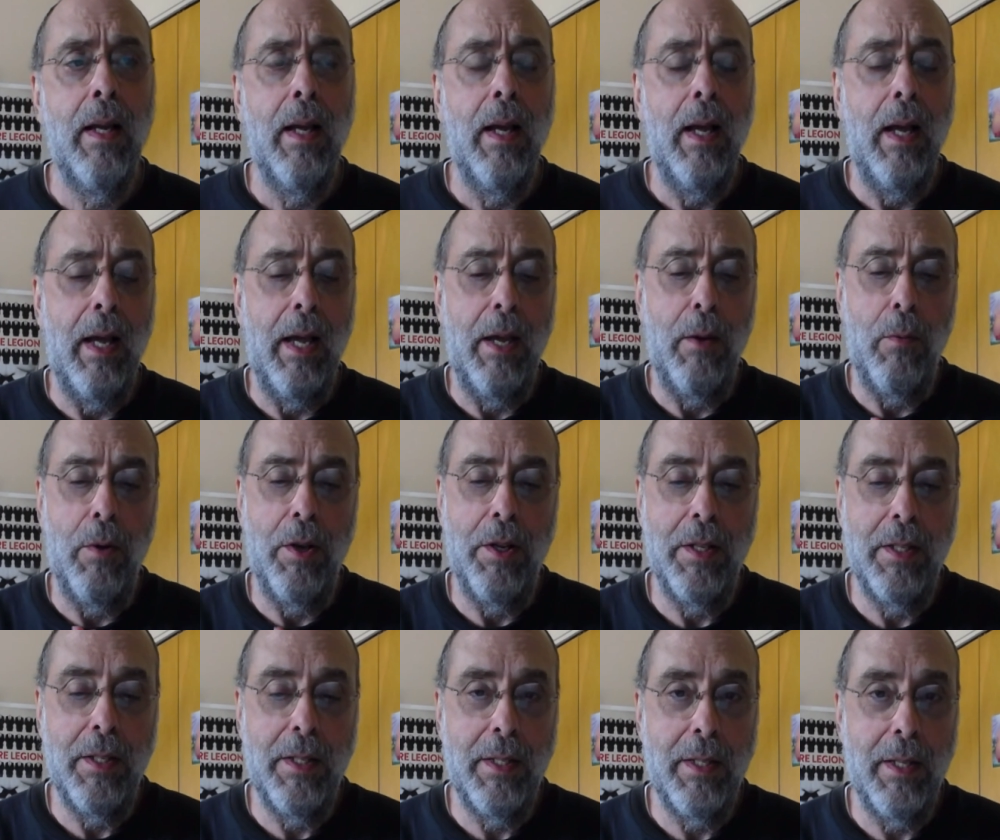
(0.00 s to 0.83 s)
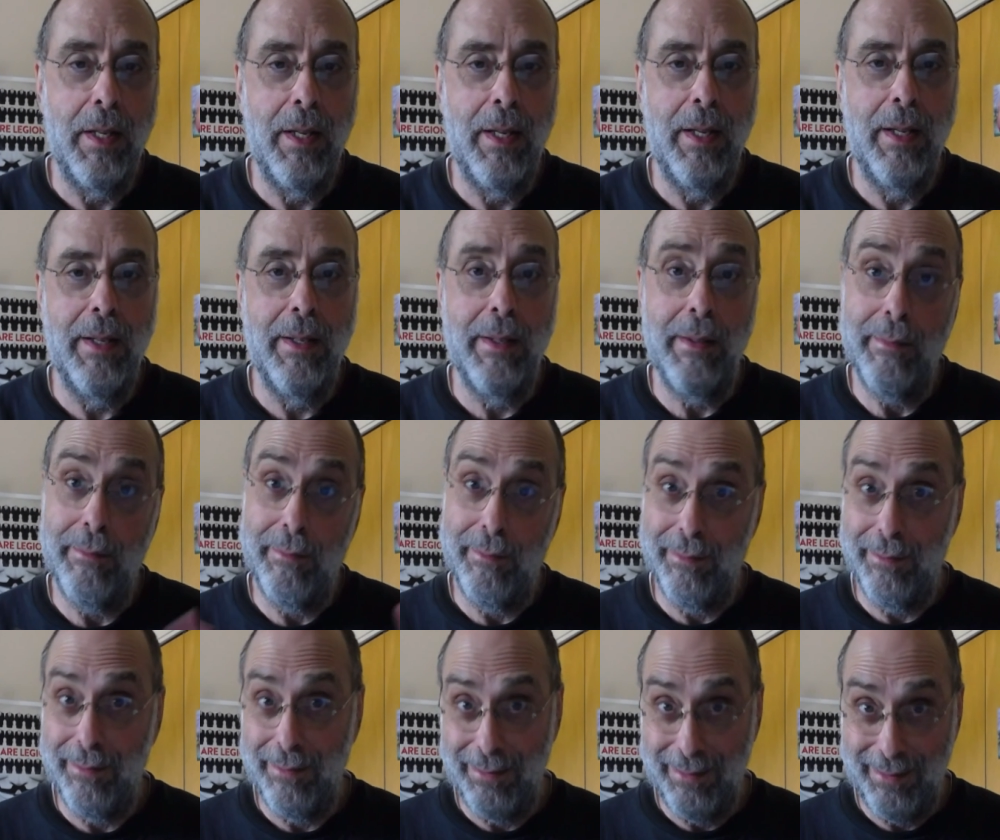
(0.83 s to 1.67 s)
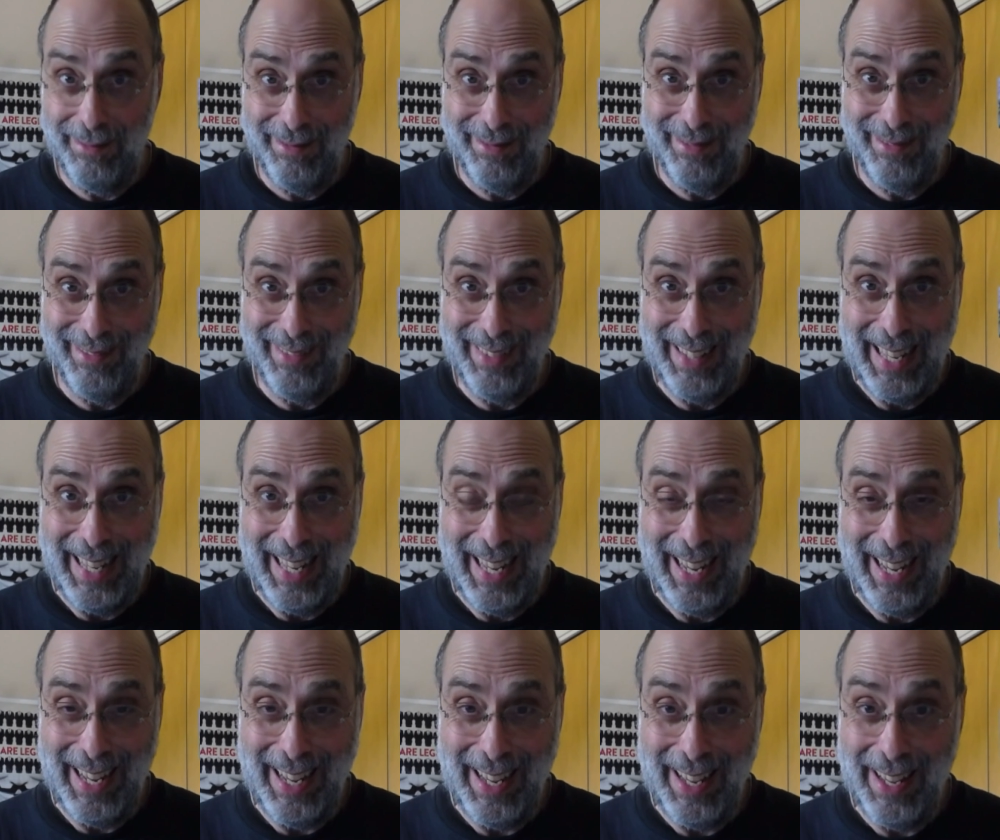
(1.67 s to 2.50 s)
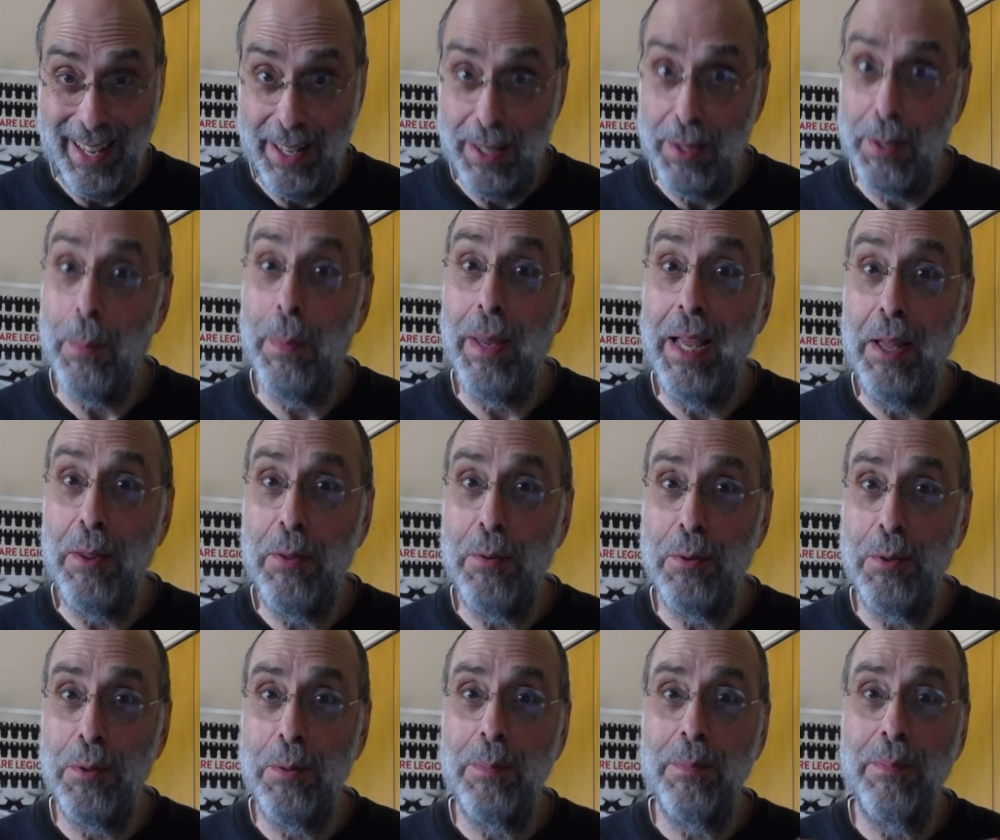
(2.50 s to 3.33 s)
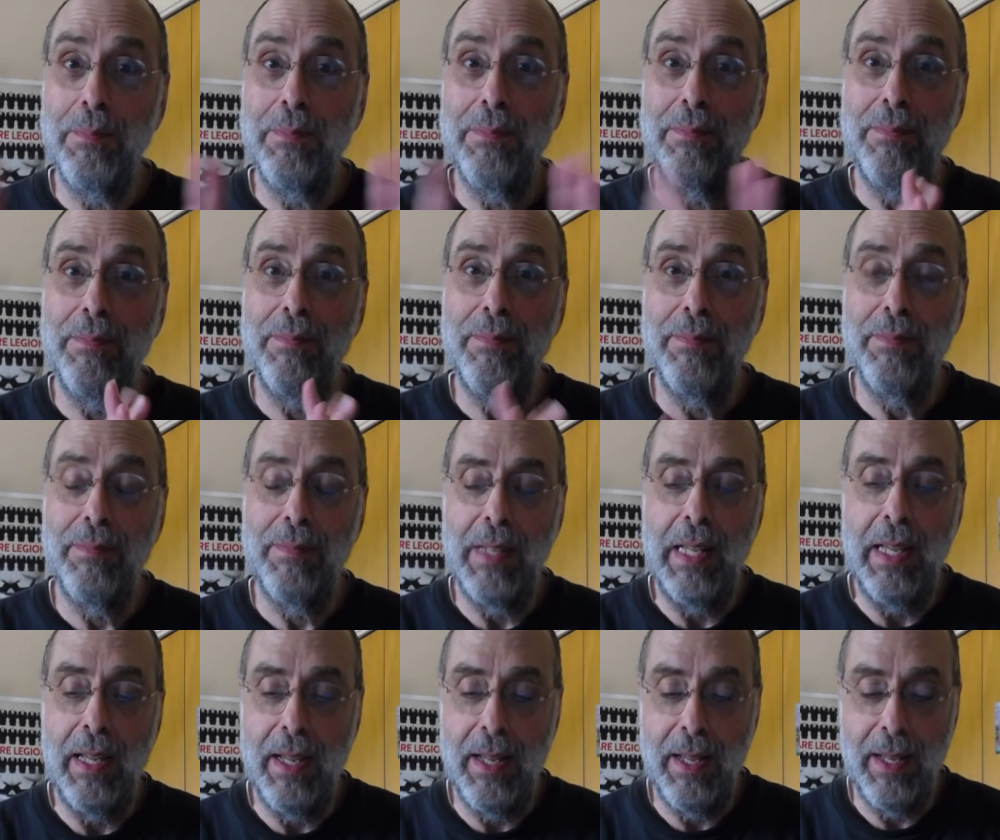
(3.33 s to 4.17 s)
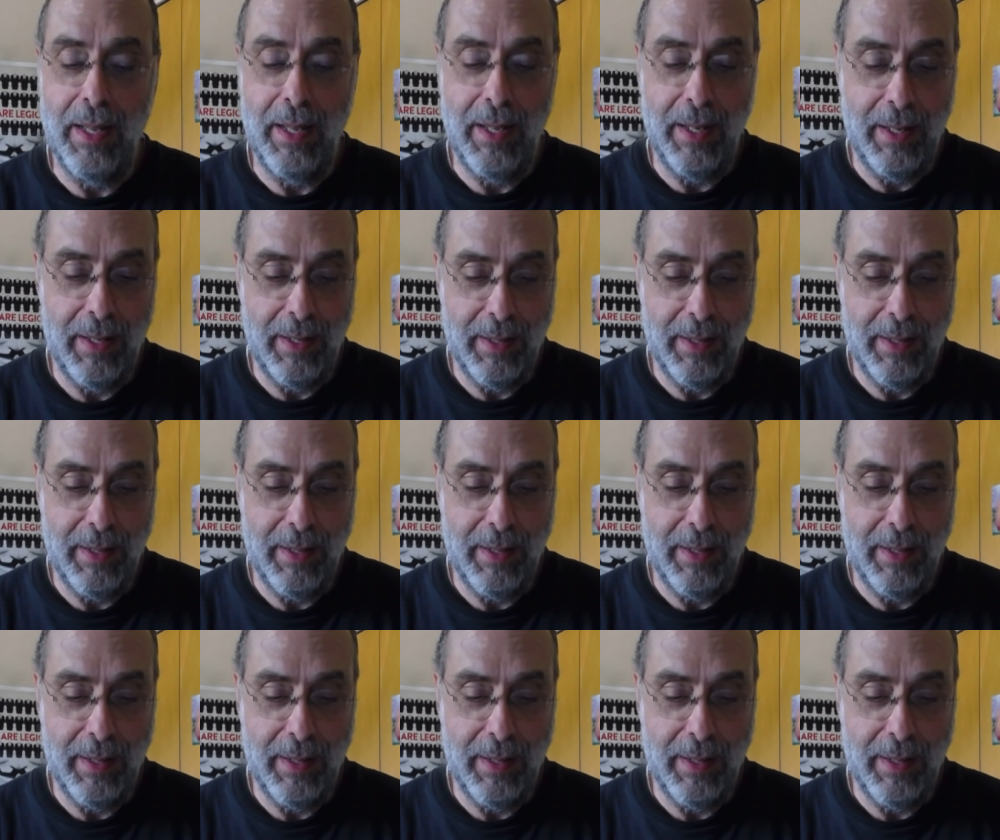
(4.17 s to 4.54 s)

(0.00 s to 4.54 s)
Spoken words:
I was in the bathroom, uh,